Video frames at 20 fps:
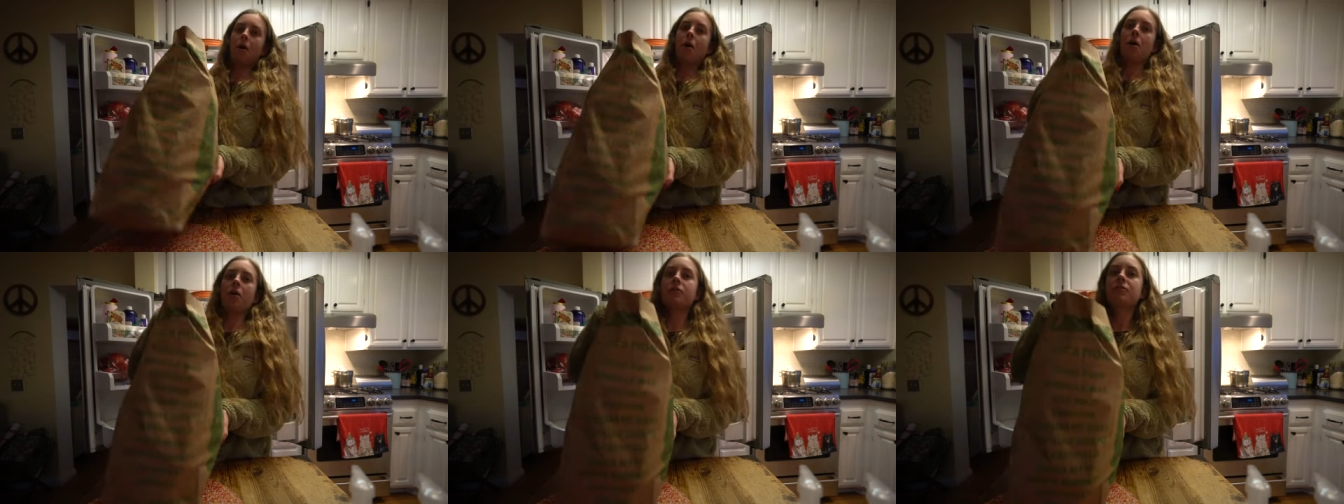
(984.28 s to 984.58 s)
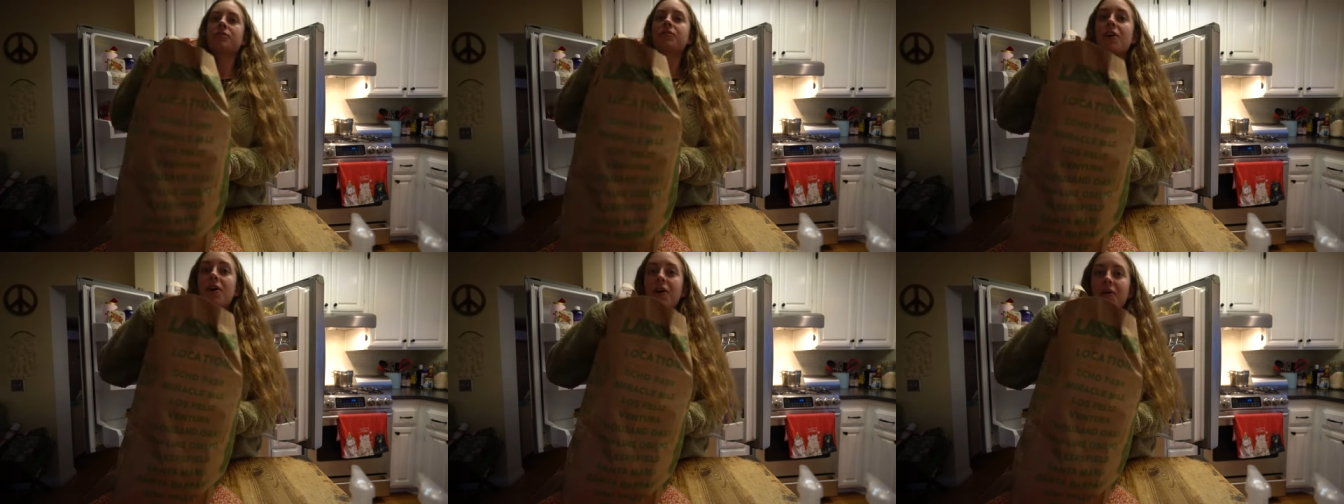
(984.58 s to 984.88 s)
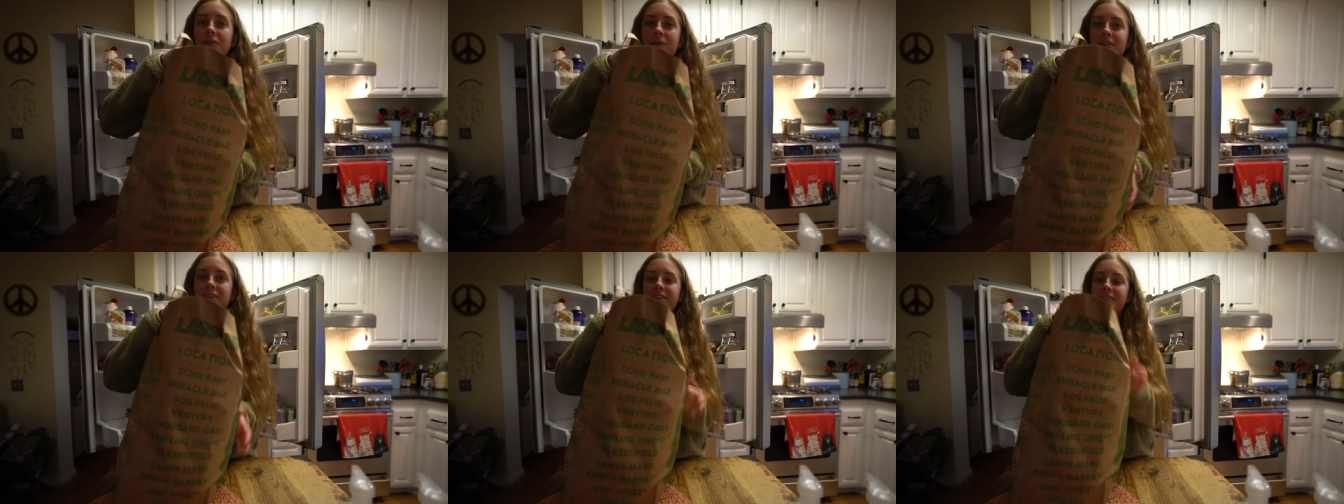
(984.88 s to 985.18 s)

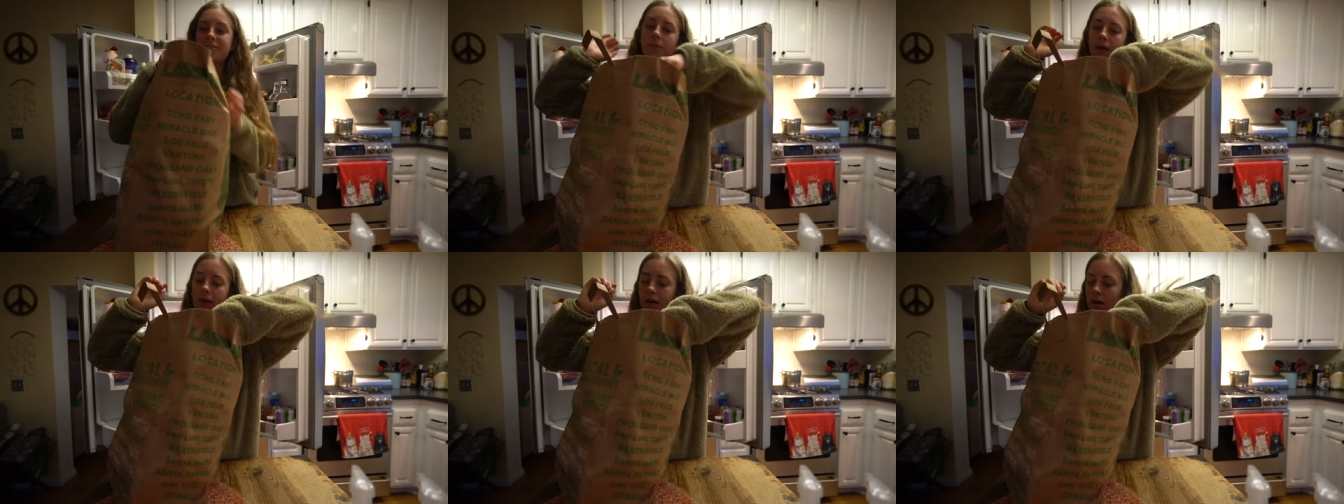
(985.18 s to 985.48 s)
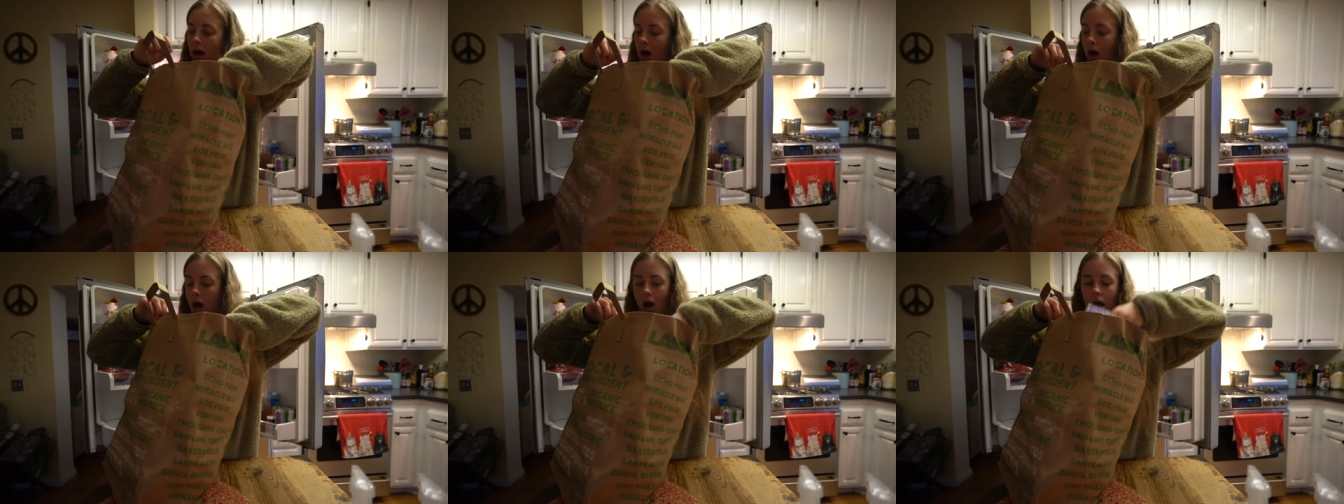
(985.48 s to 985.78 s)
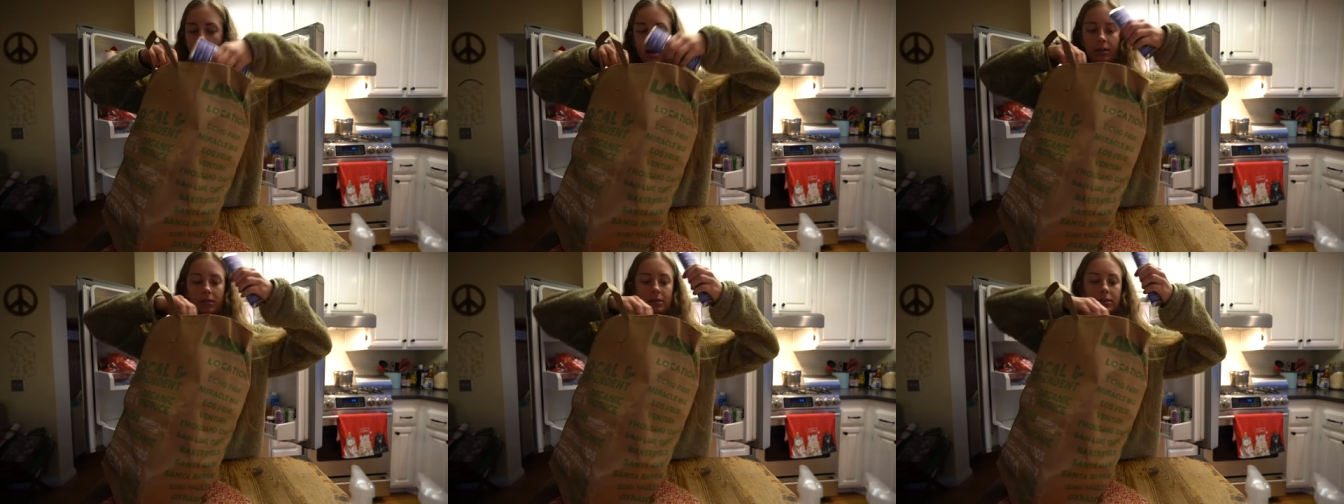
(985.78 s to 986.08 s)
Also, we
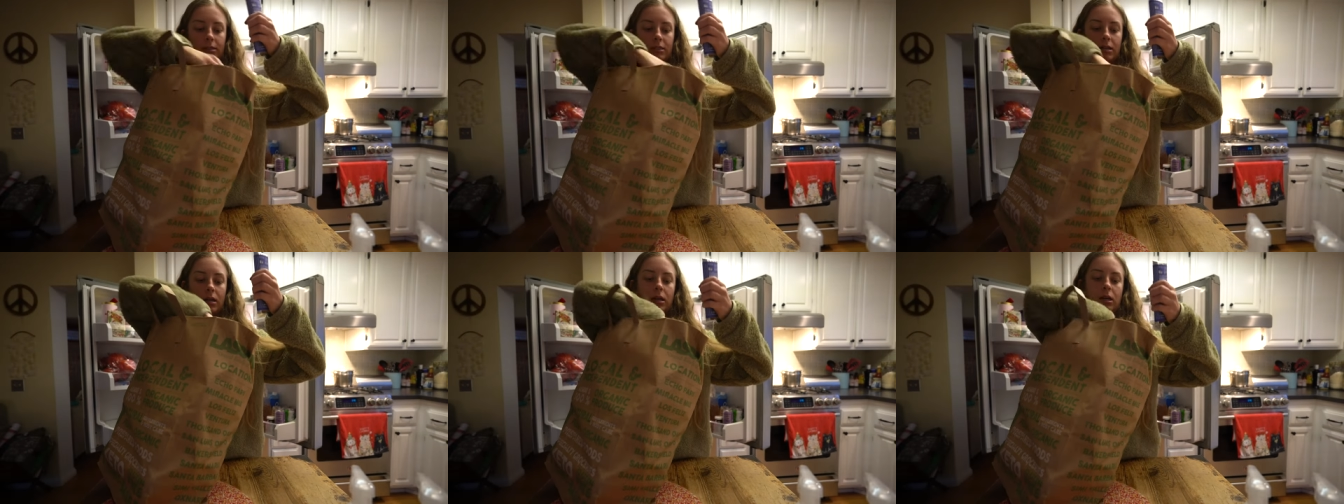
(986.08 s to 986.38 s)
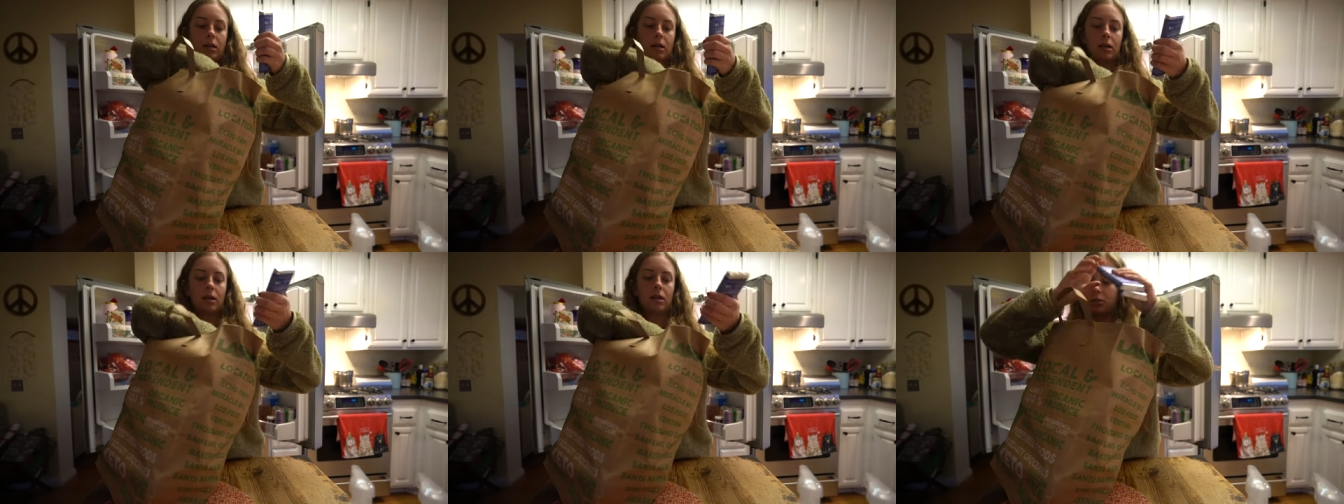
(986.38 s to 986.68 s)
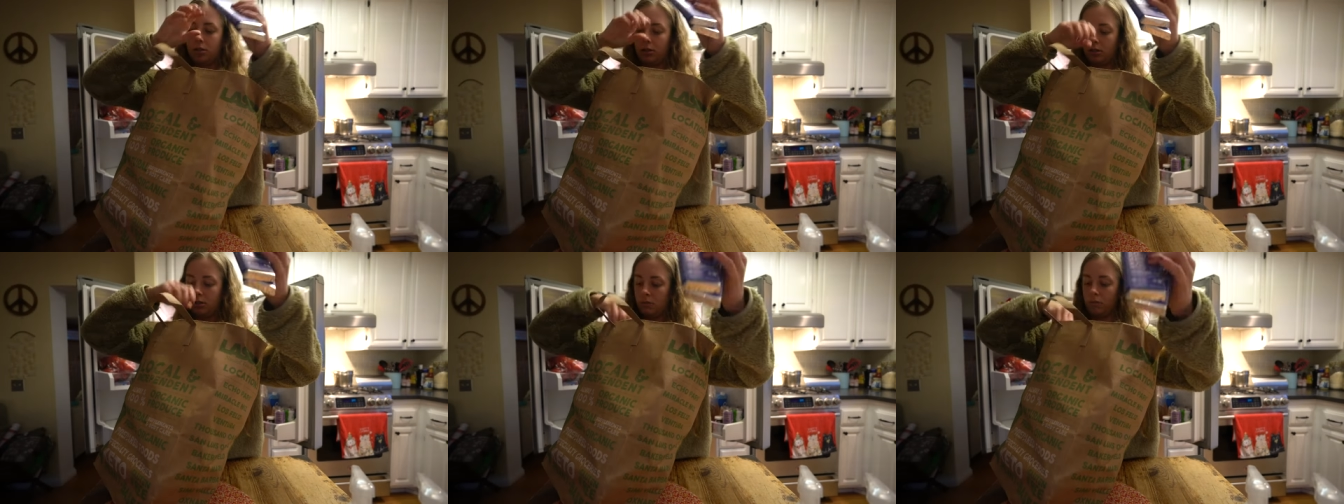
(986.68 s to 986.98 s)
got
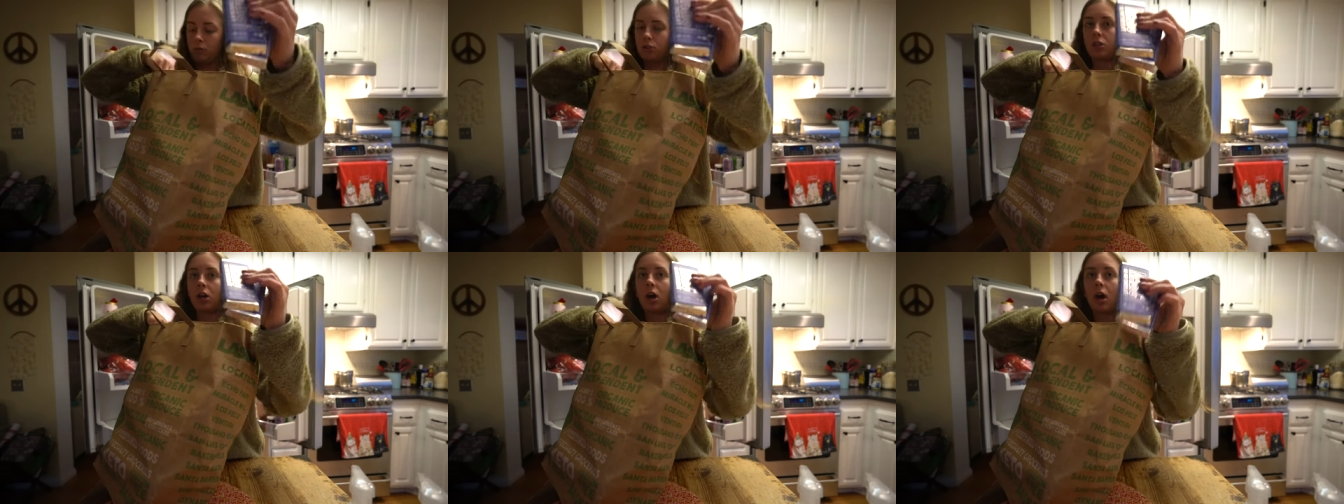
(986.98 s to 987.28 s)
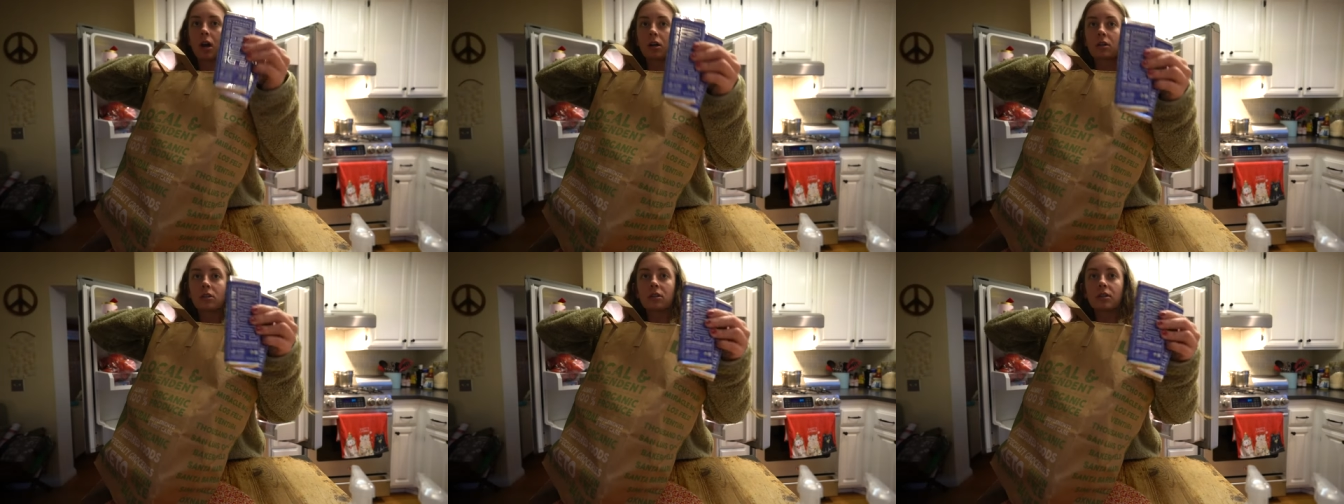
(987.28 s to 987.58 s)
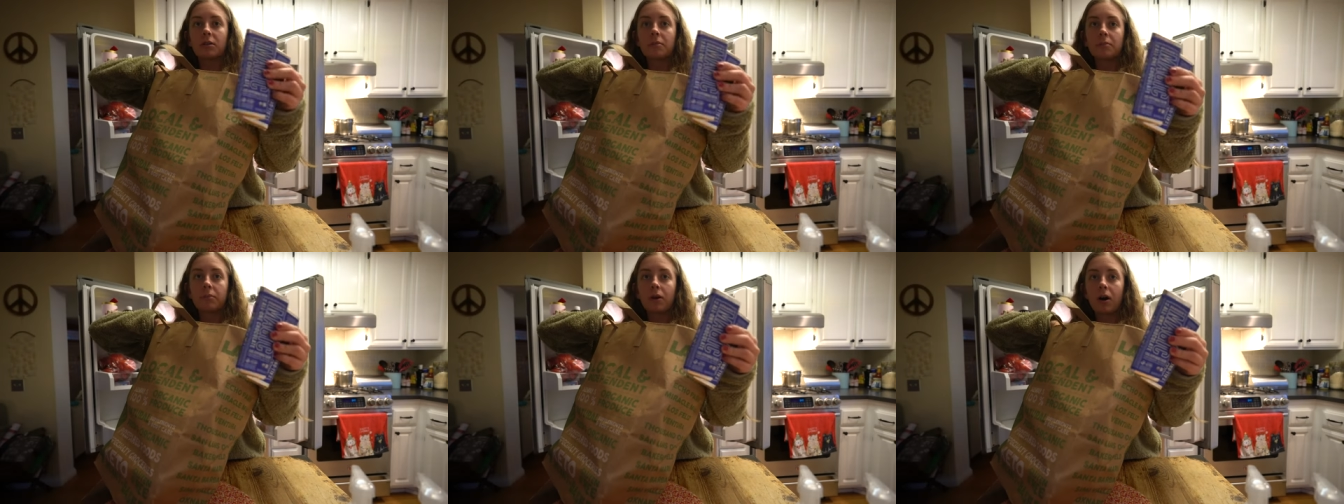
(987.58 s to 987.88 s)
some
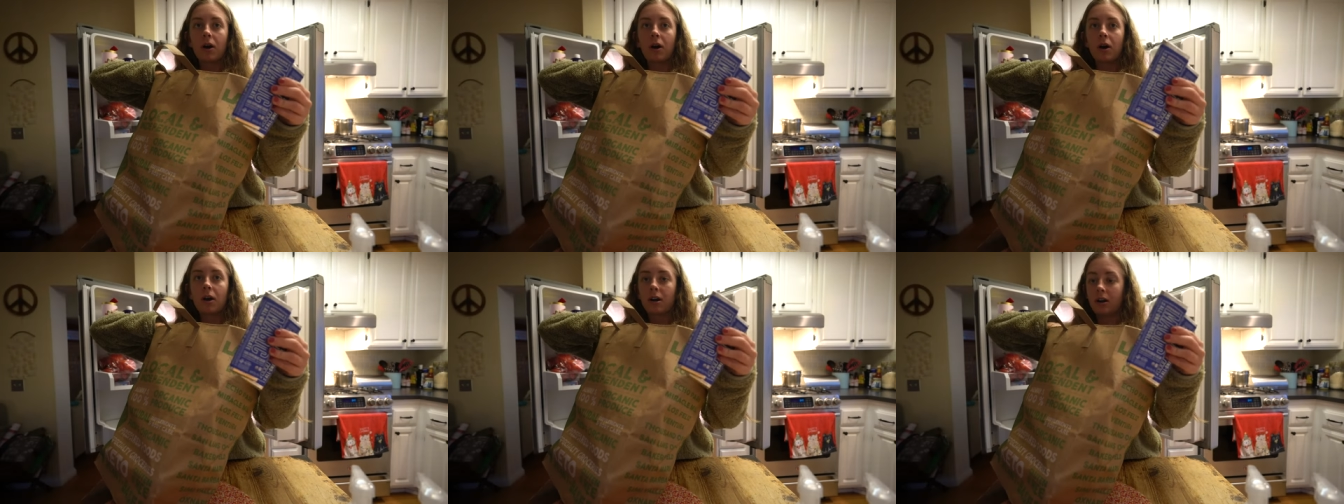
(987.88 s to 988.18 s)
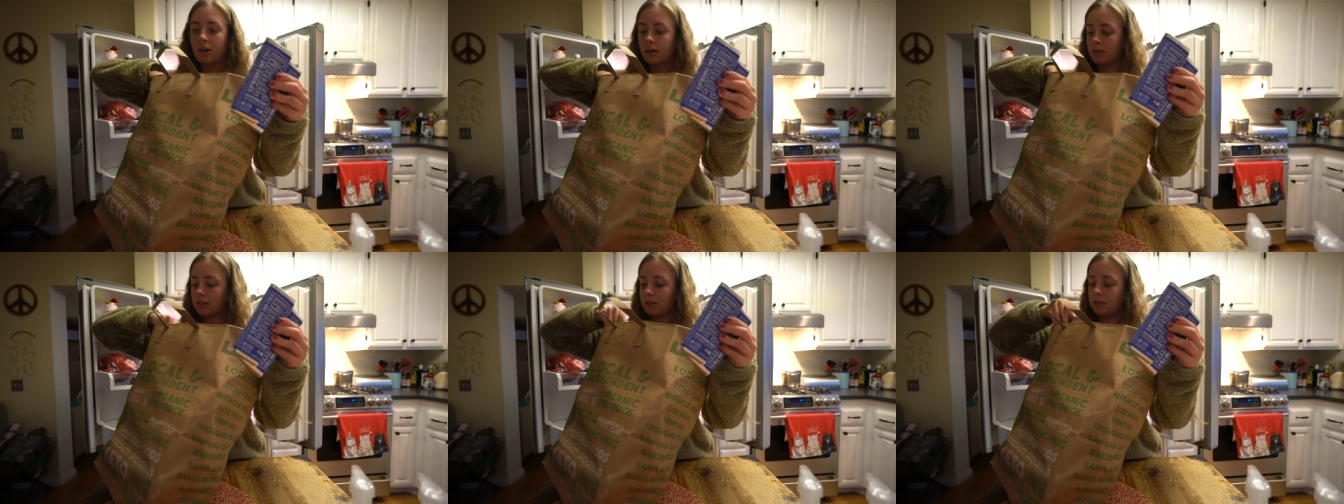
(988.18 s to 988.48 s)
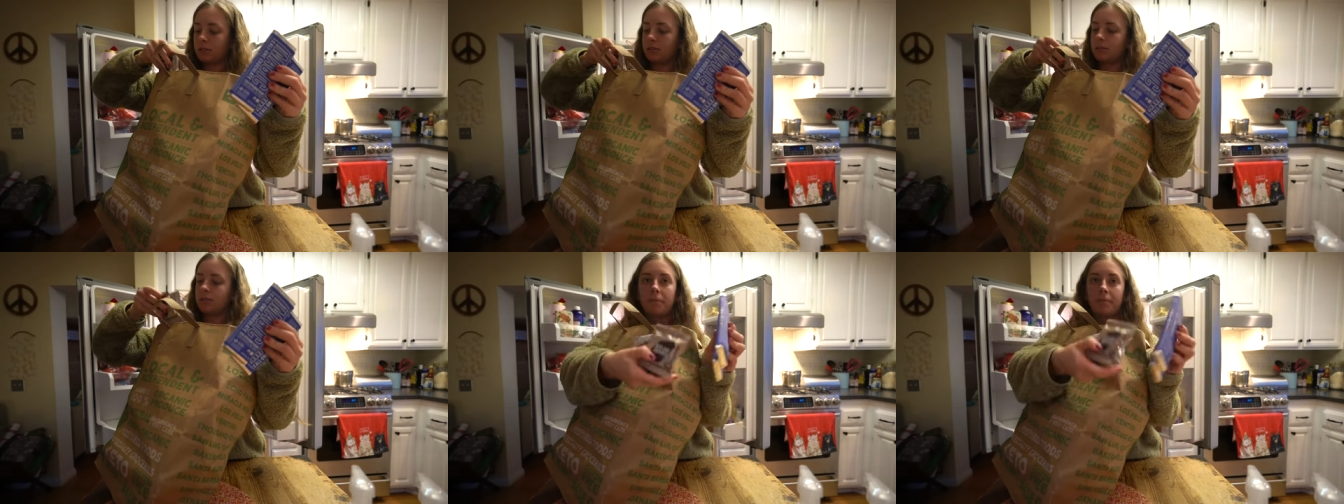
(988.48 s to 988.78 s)
chocolate
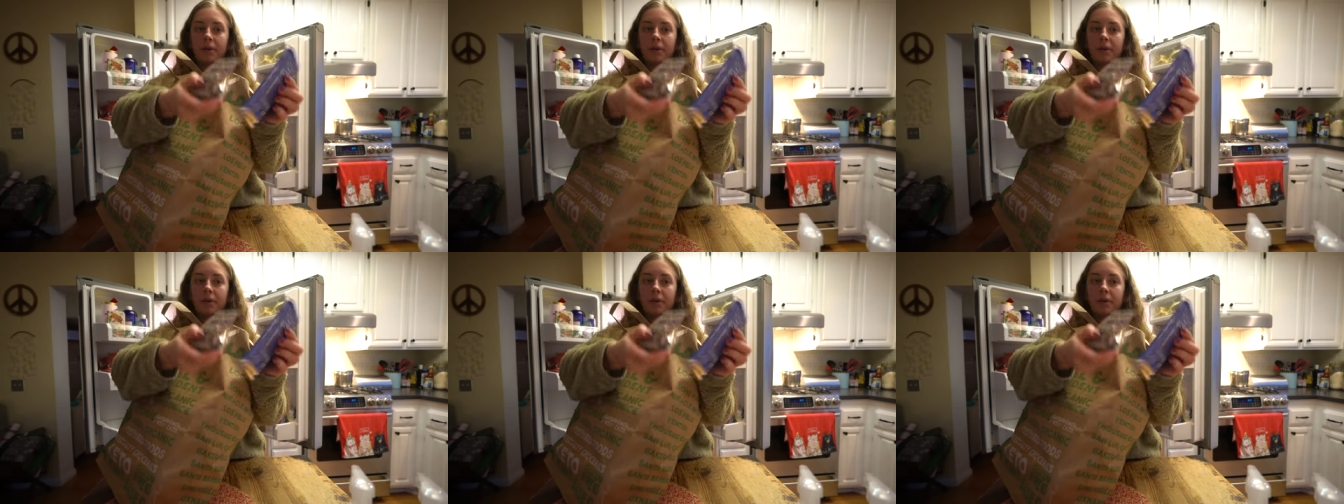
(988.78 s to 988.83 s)
bars,